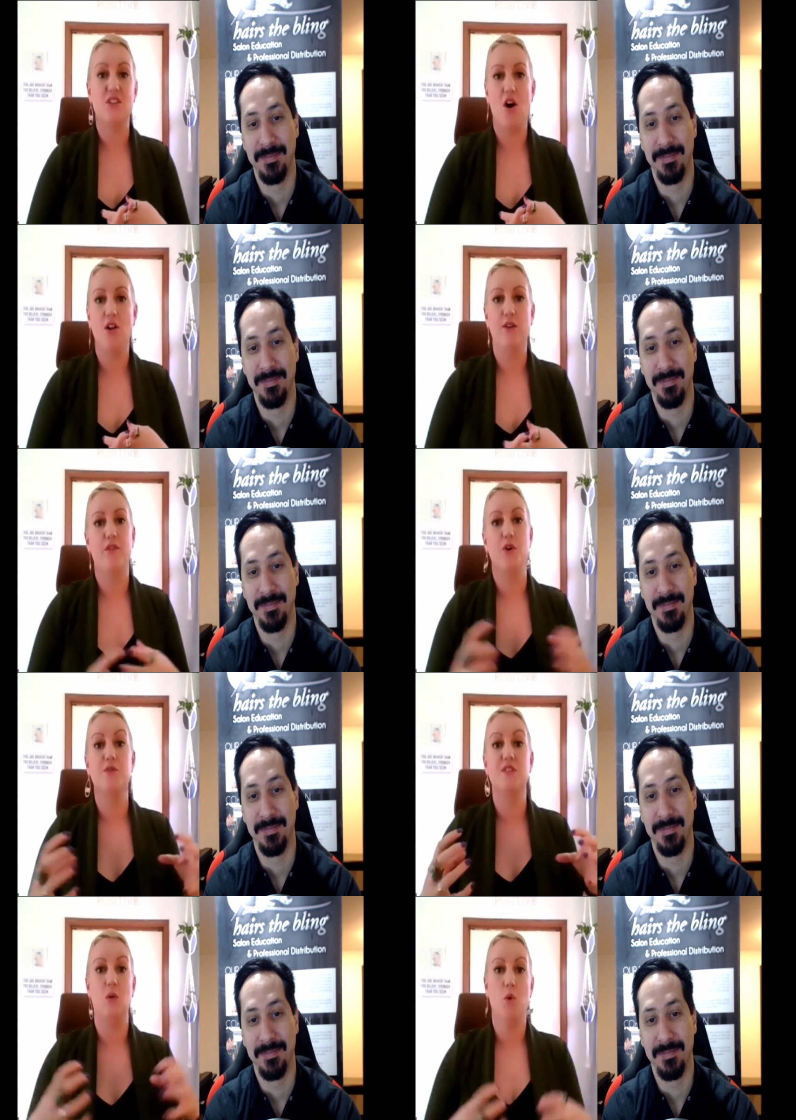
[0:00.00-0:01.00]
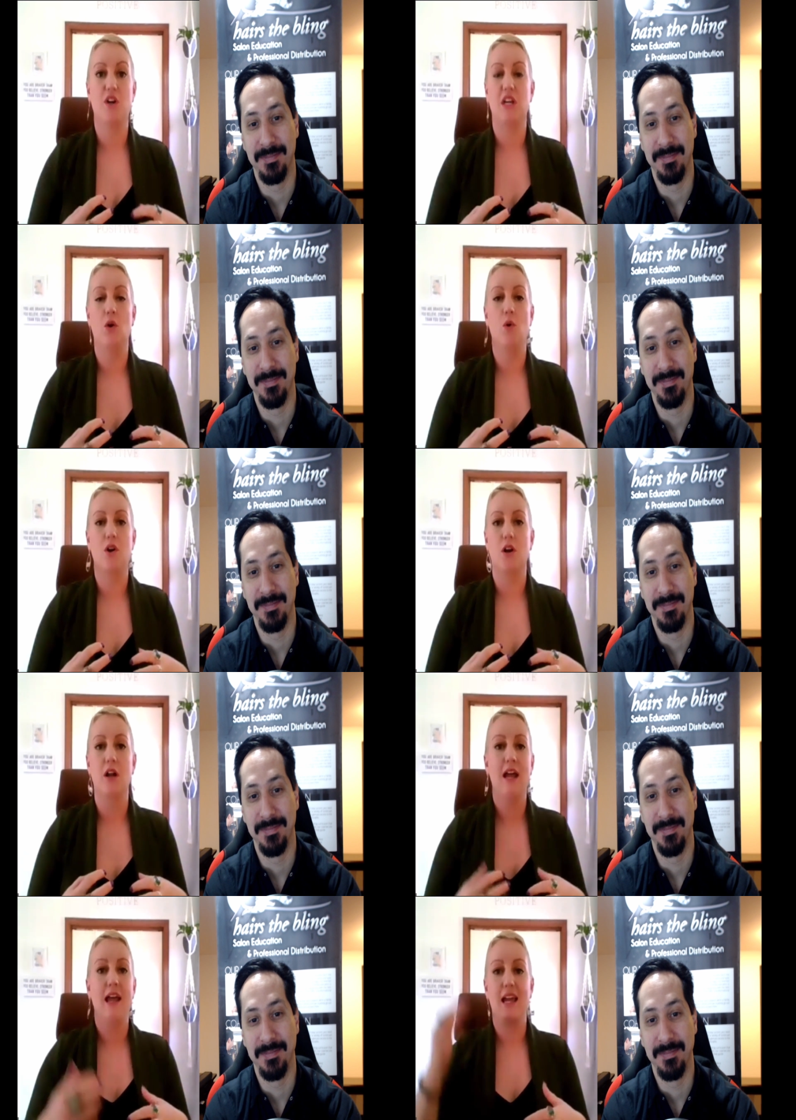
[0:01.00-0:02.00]
Speaker 1: all of those in working order.
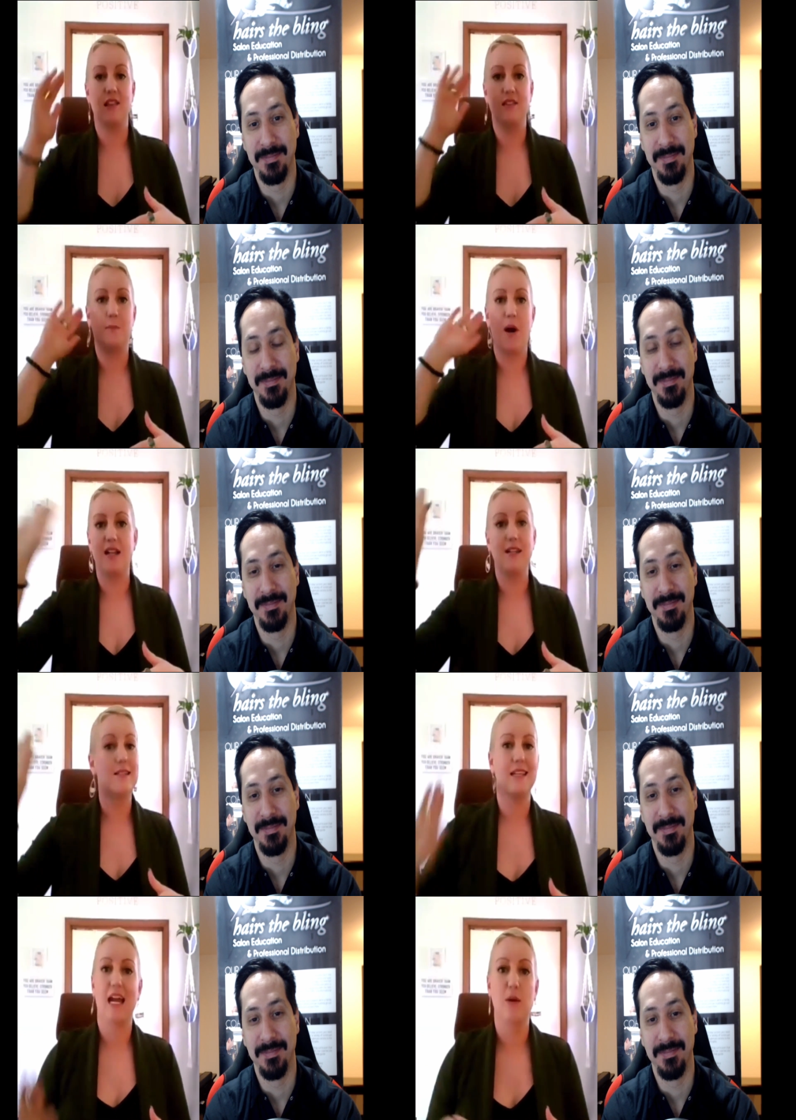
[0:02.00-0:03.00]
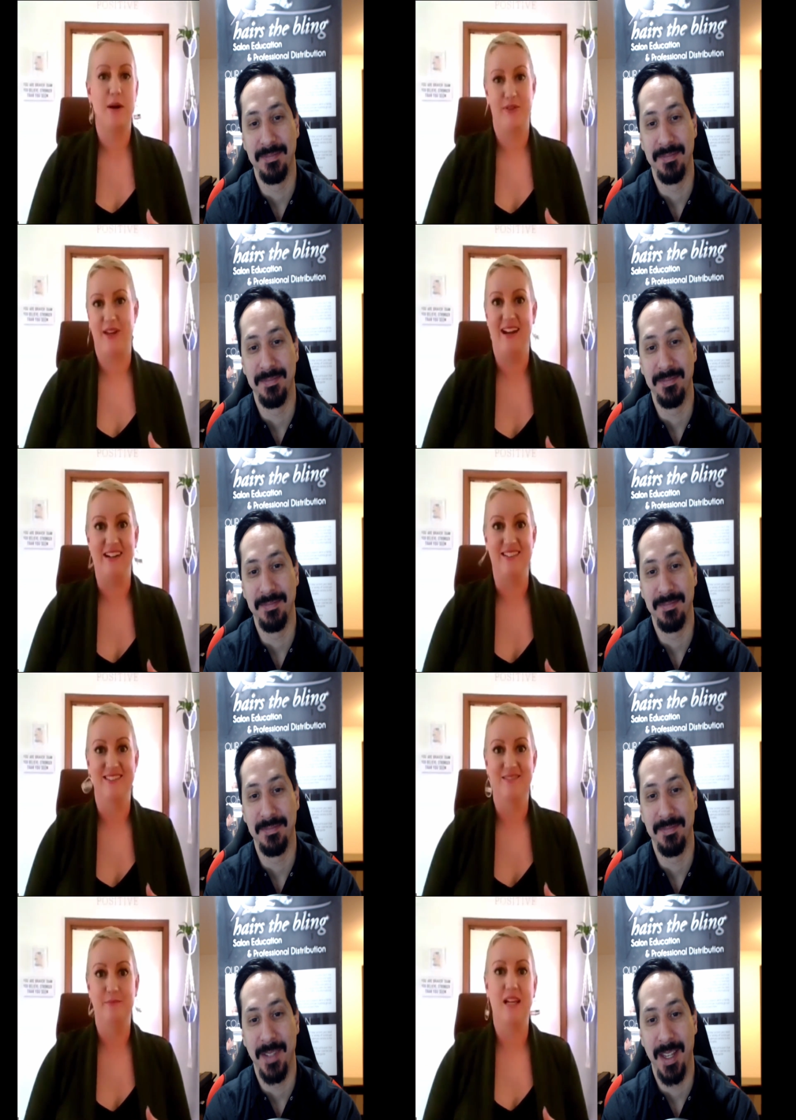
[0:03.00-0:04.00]
It, the body doesn't care about the hair
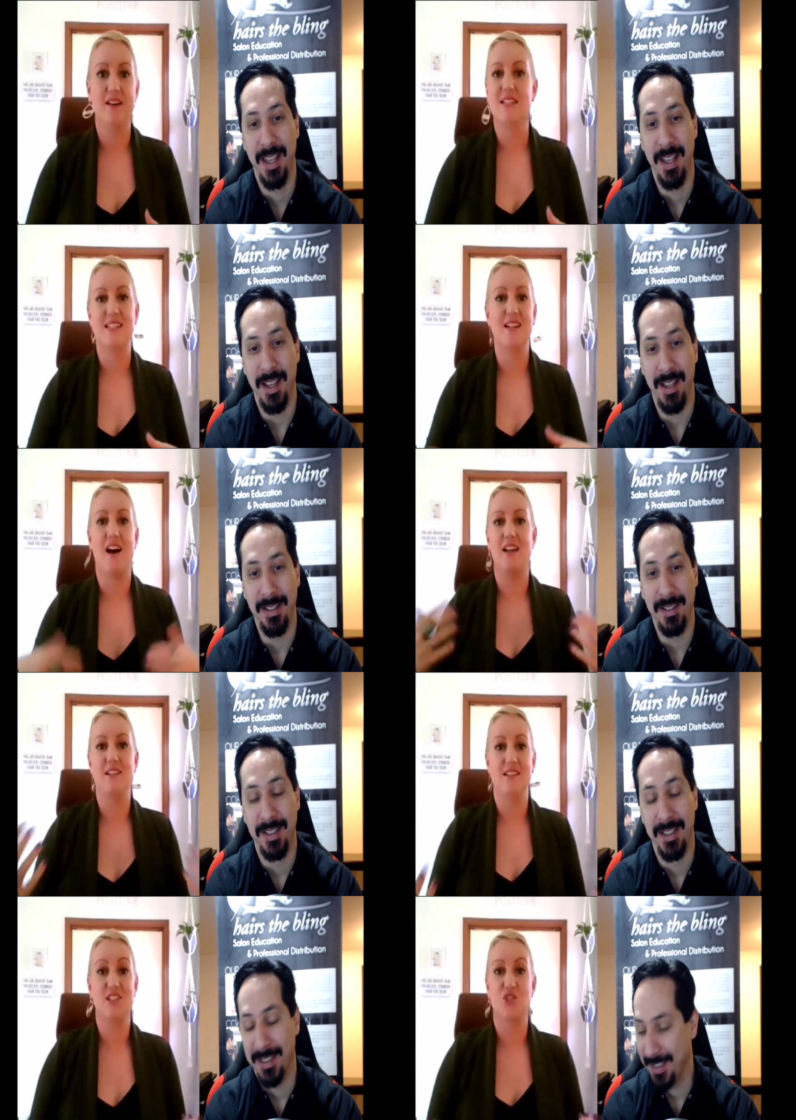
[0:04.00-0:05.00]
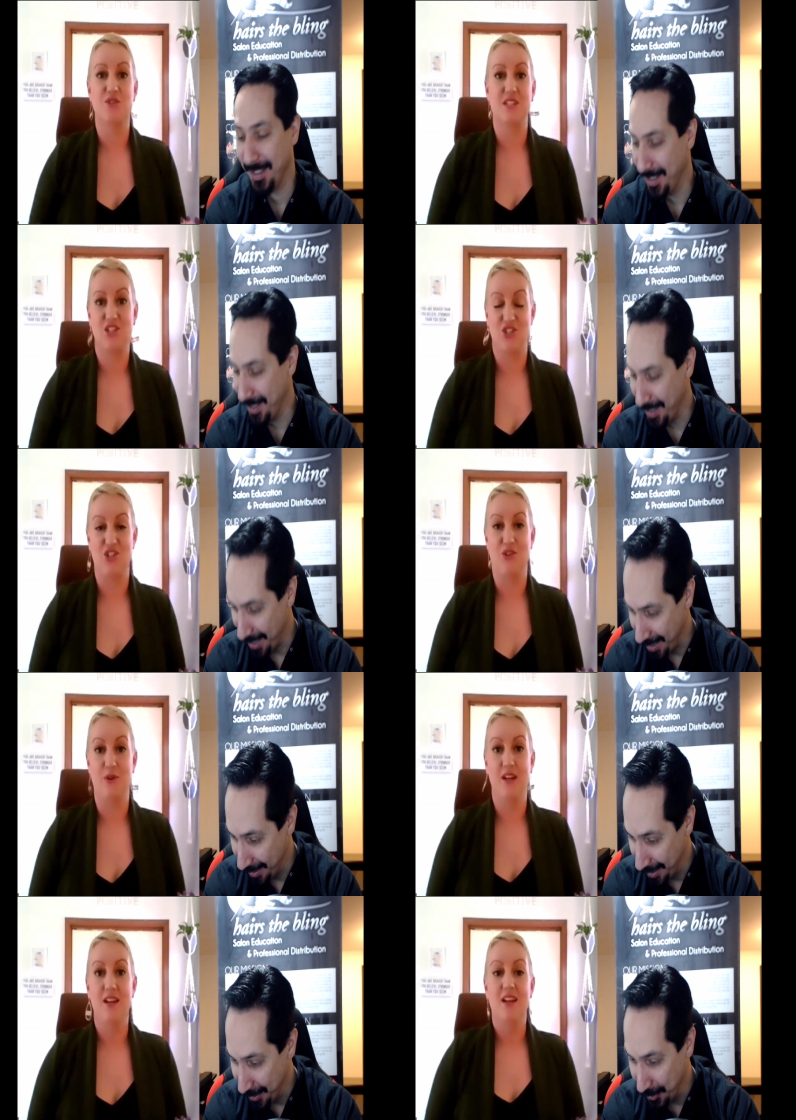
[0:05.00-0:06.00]
because it's not an essential tissue.
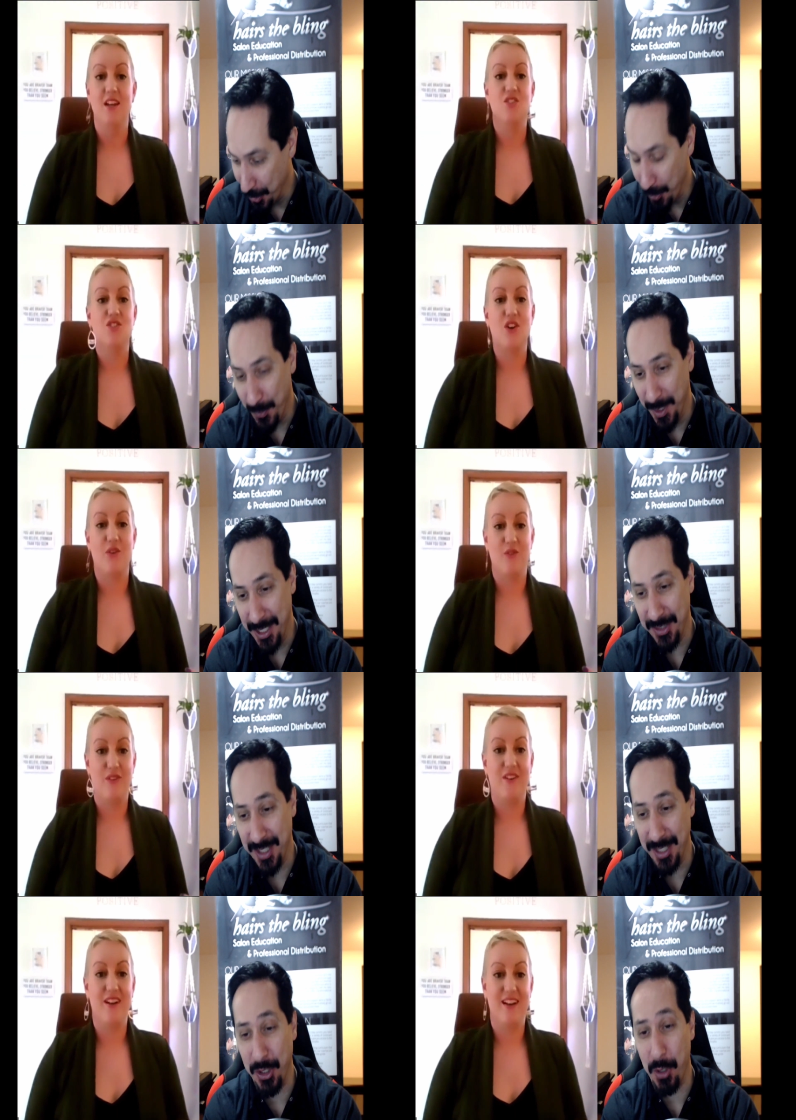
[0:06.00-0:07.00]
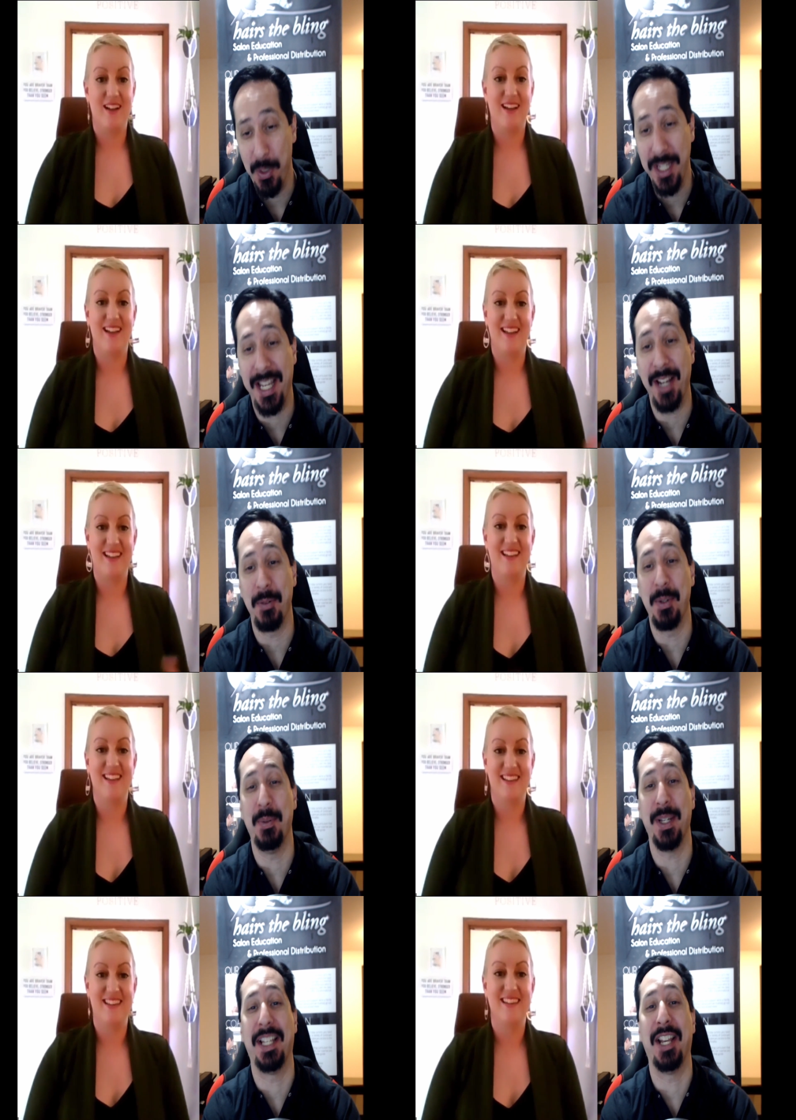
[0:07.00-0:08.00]
Speaker 2: And it's so funny because so, that's all we care. We, we
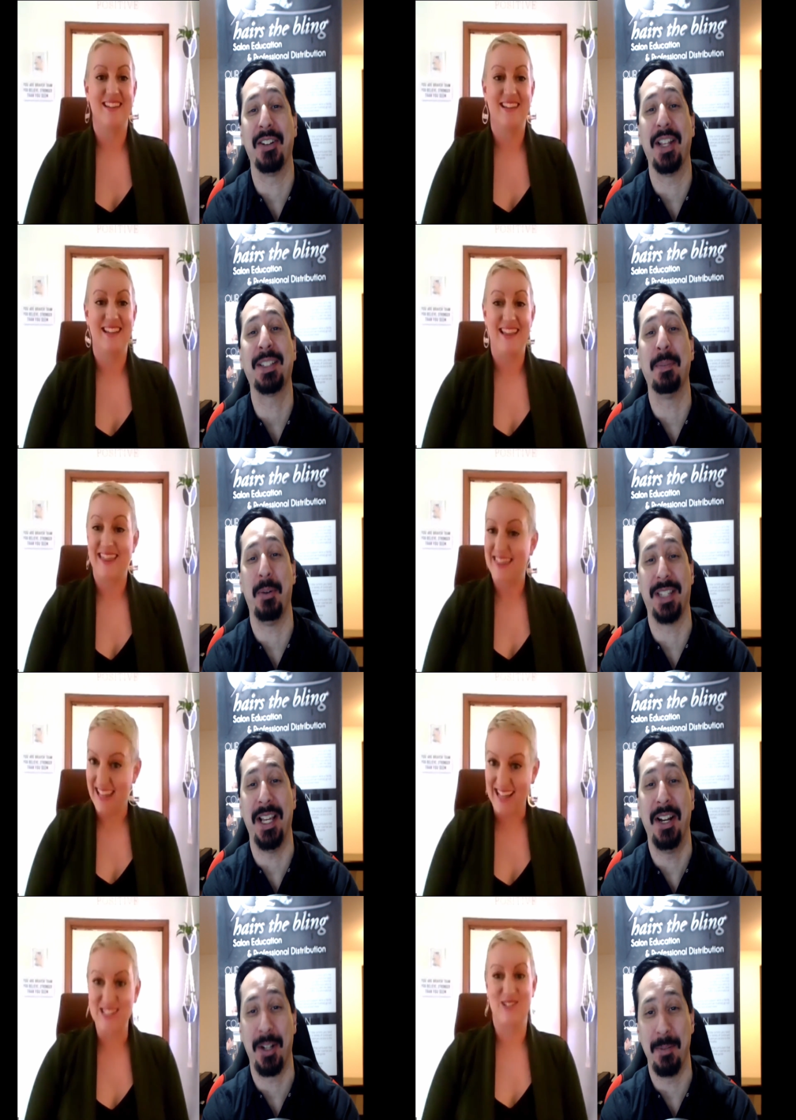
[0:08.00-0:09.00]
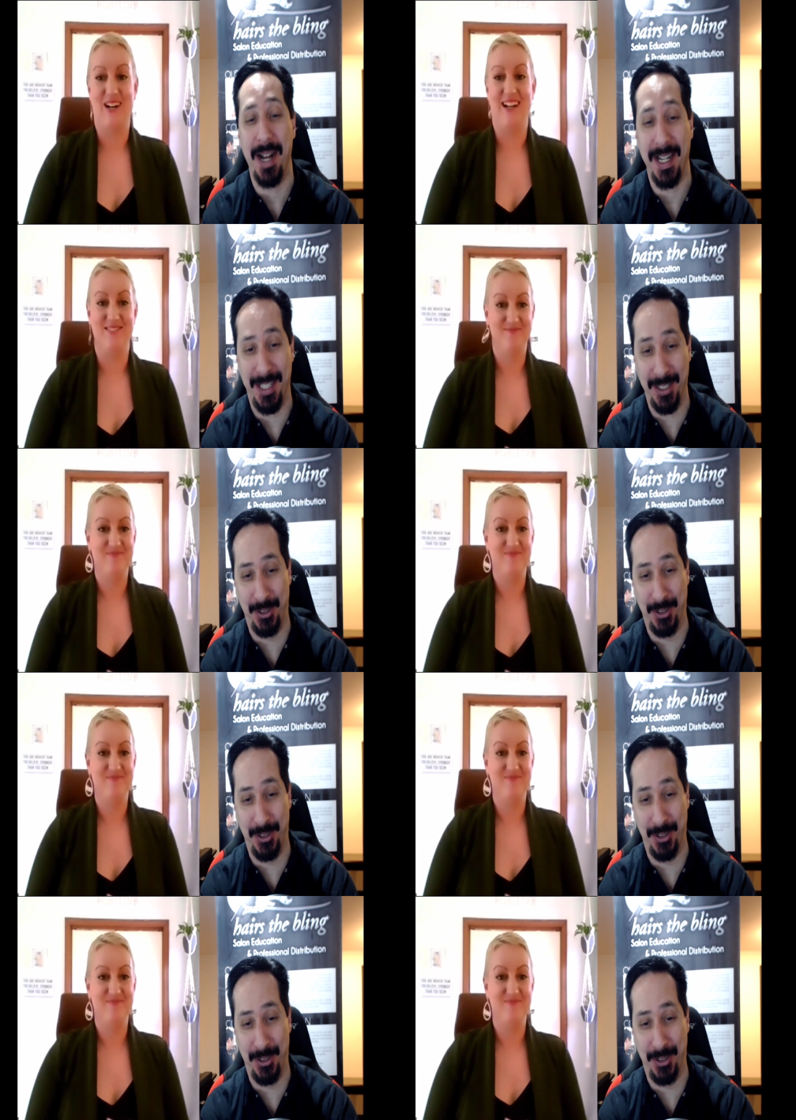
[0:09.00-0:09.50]
care less about what the hell our right.
Speaker 1: body is